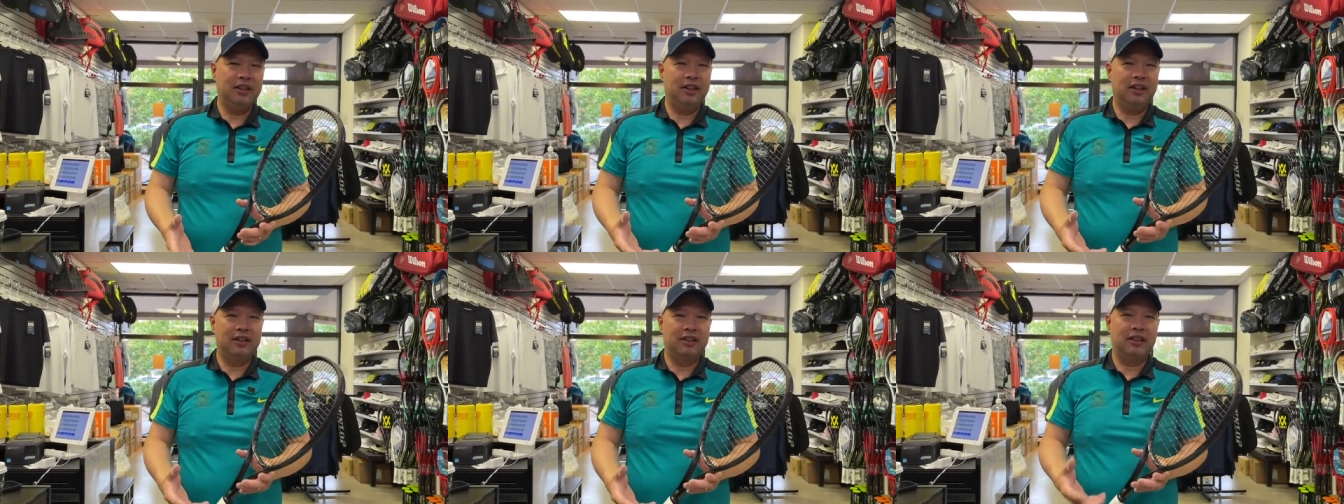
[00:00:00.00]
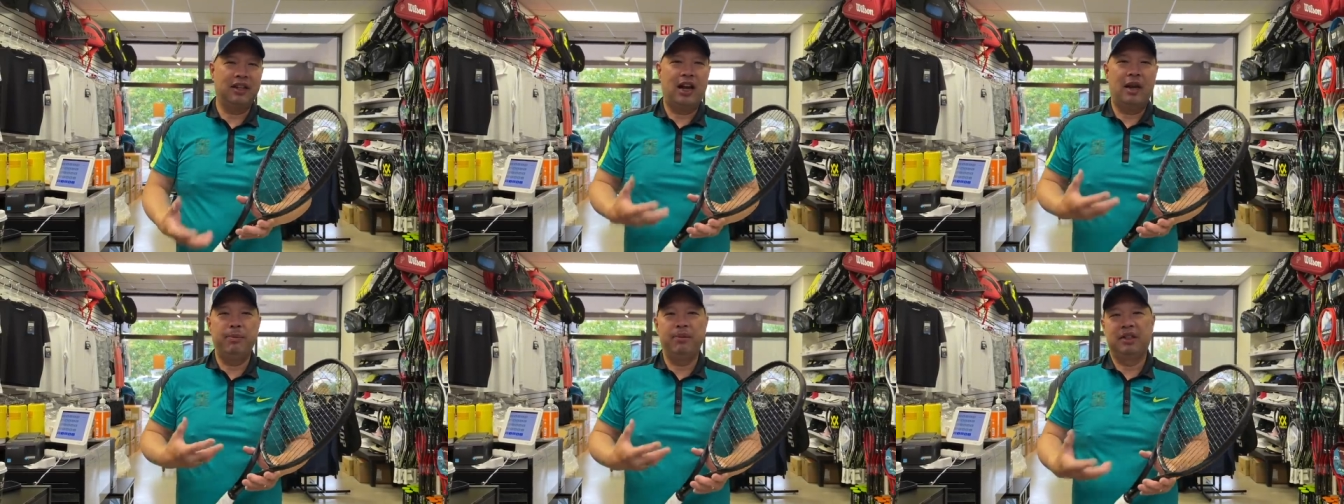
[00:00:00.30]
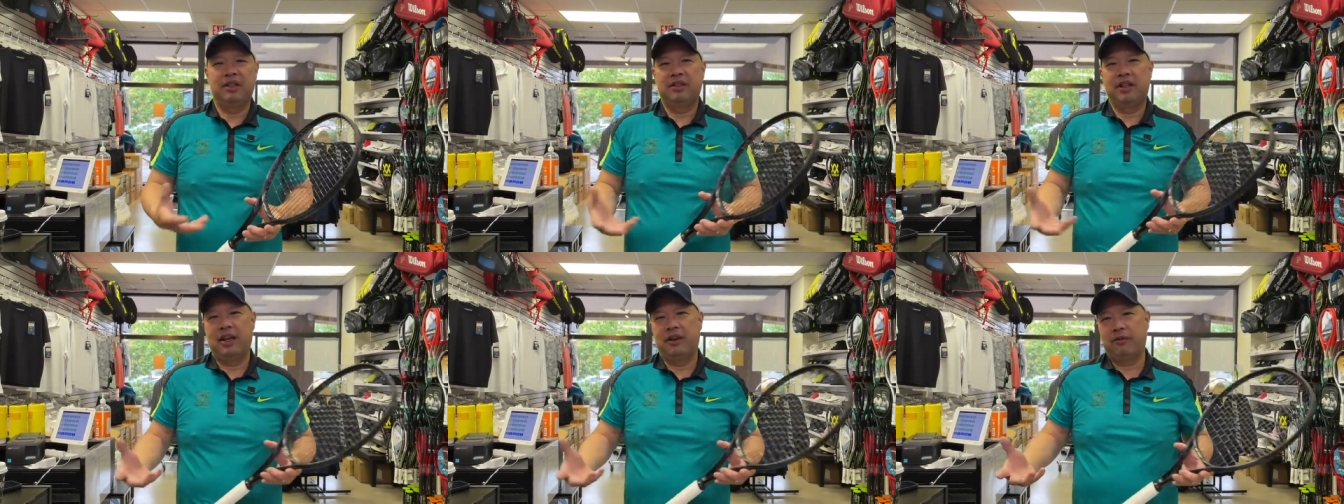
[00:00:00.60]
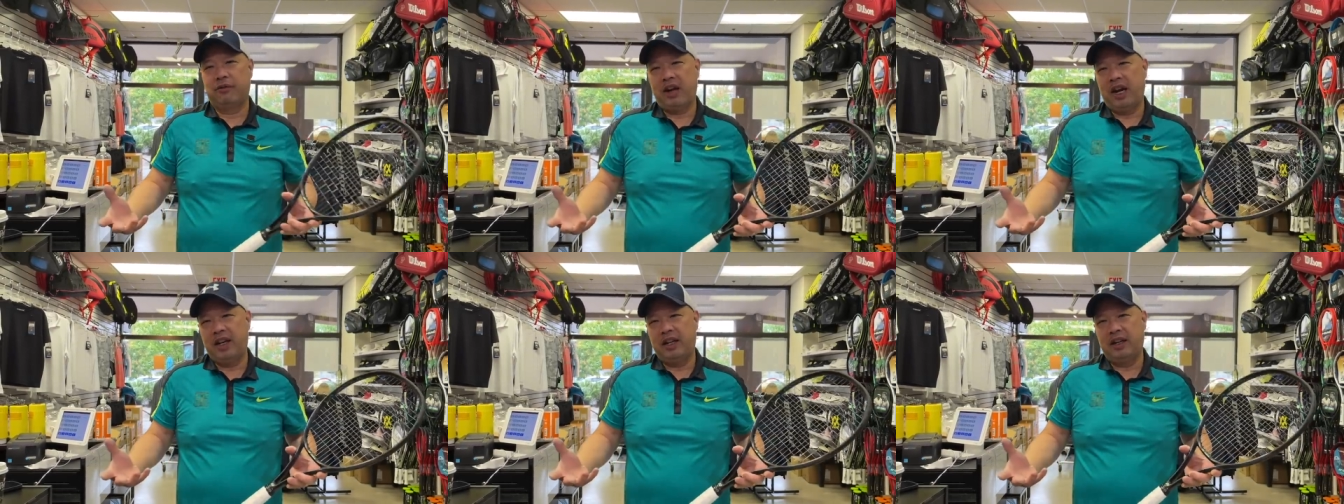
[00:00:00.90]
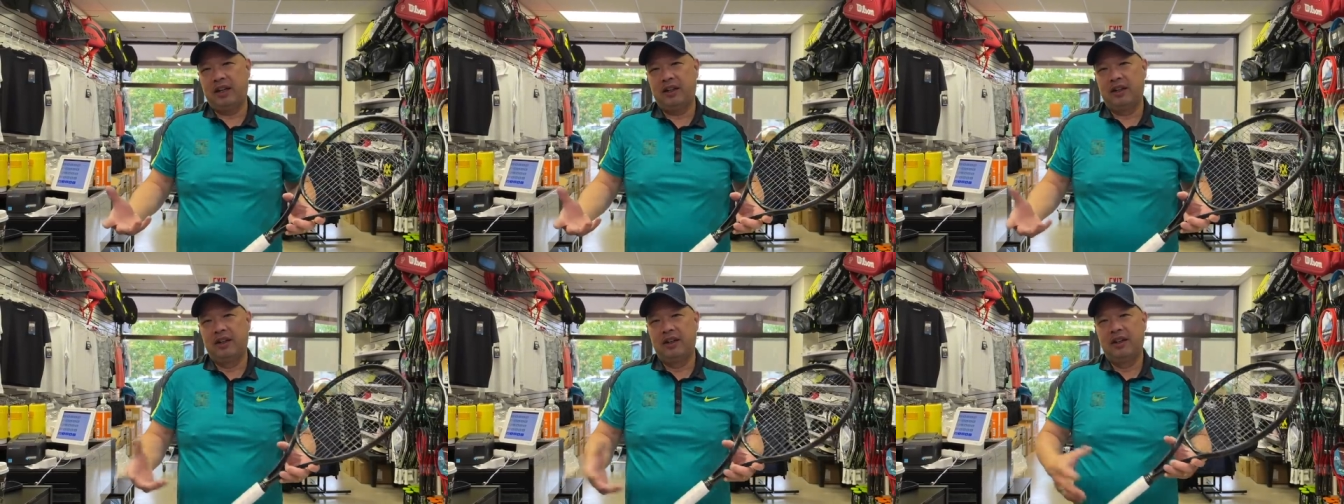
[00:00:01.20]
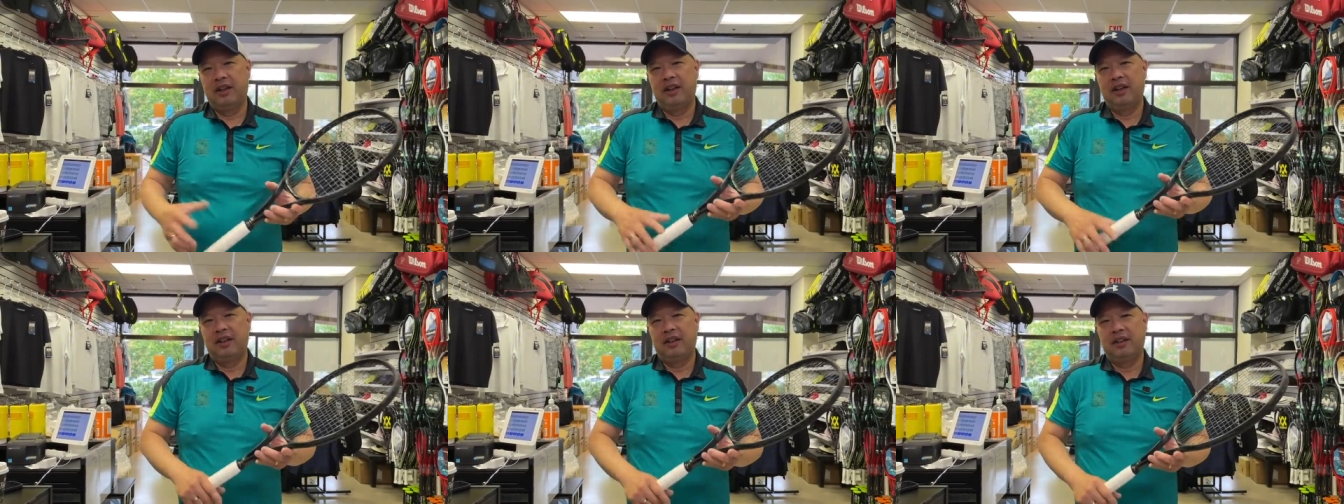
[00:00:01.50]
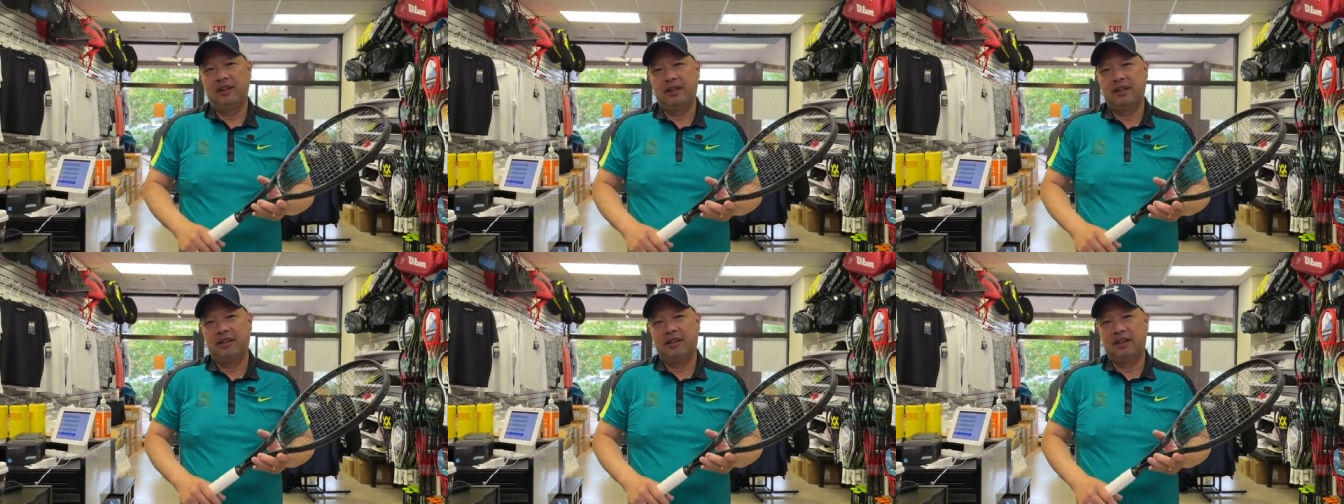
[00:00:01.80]
Because I've been saying Reyna
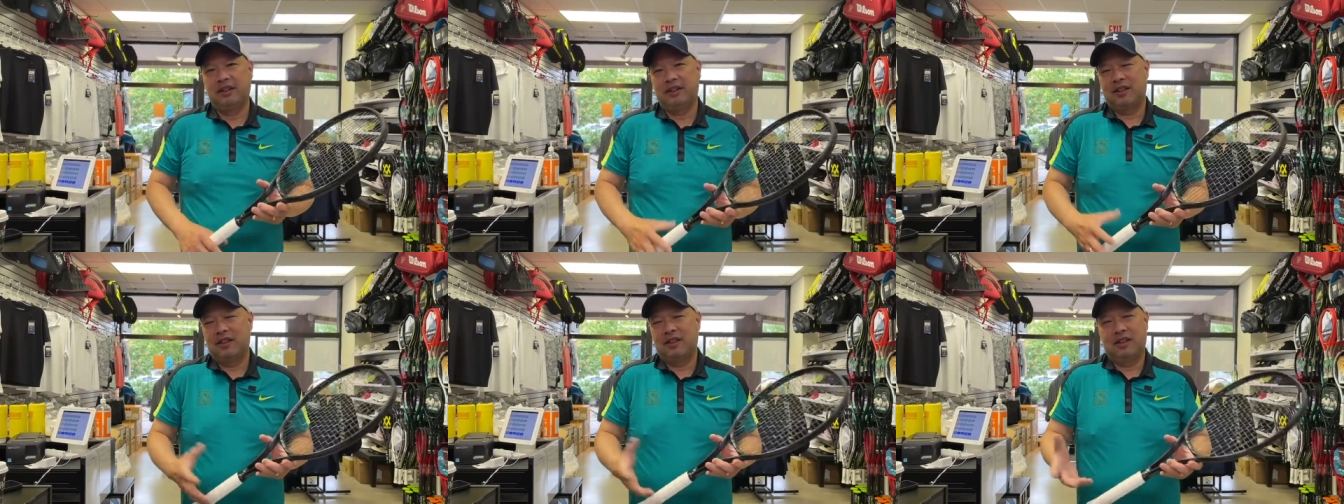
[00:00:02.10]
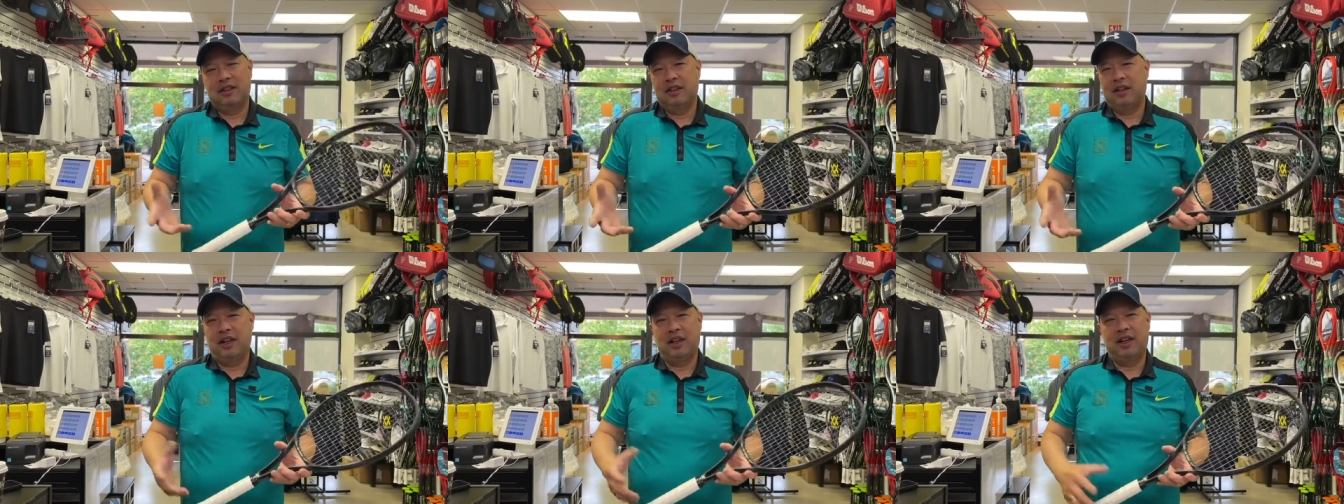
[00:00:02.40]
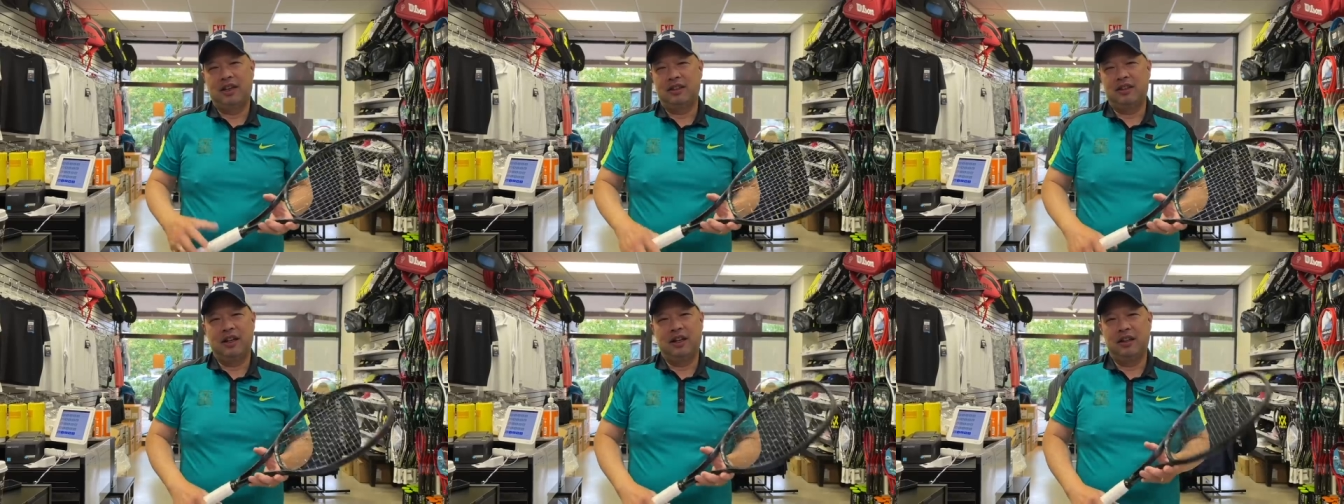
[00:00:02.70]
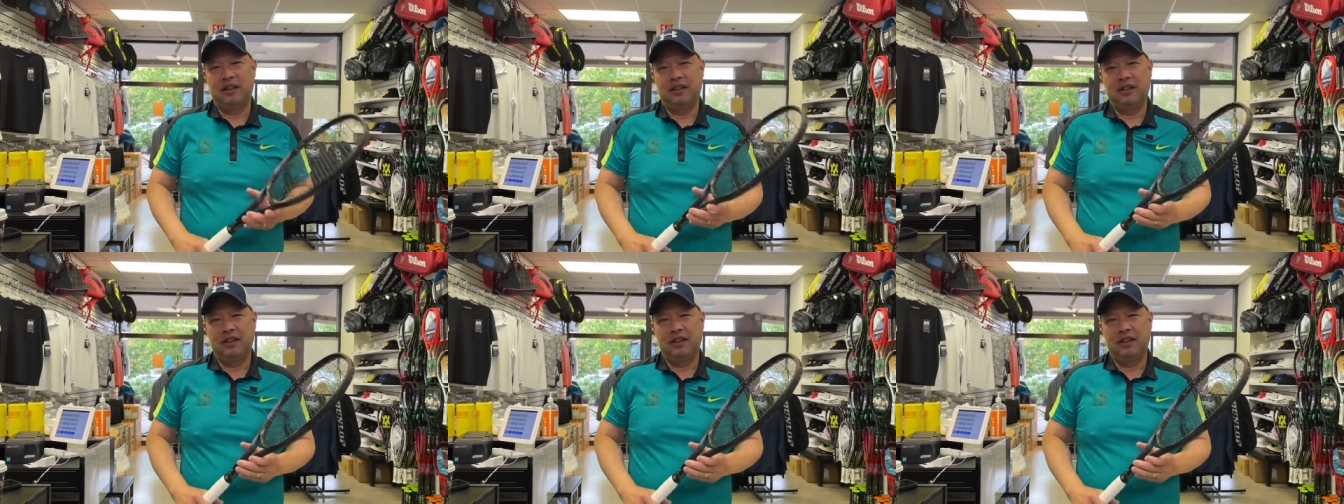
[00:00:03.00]
just because, like I said,